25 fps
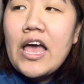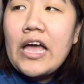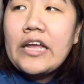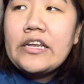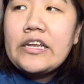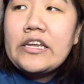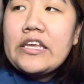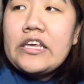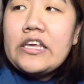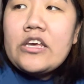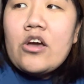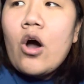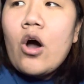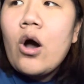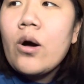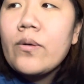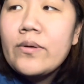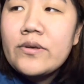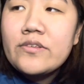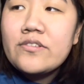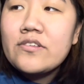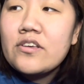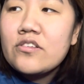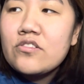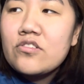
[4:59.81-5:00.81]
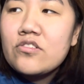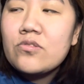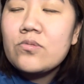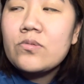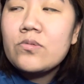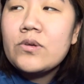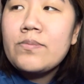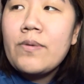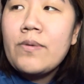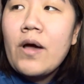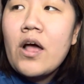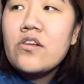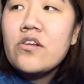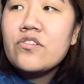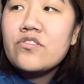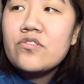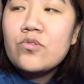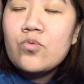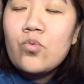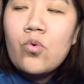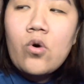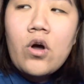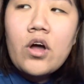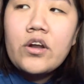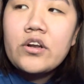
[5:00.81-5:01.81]
and he always gets 3 bottles of
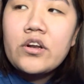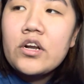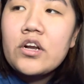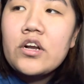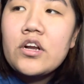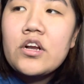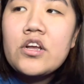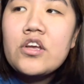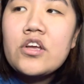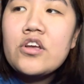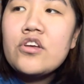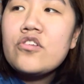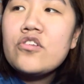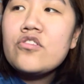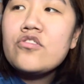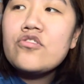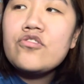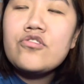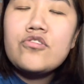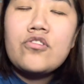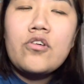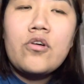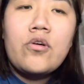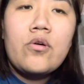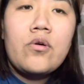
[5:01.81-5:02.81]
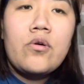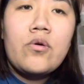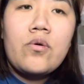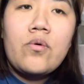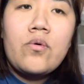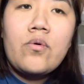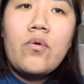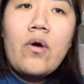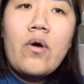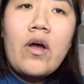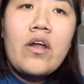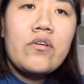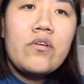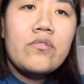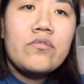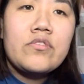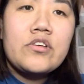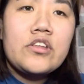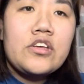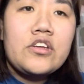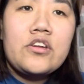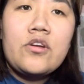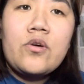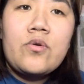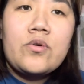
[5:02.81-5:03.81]
water. So I don't
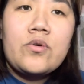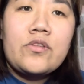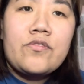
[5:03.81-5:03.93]
really know what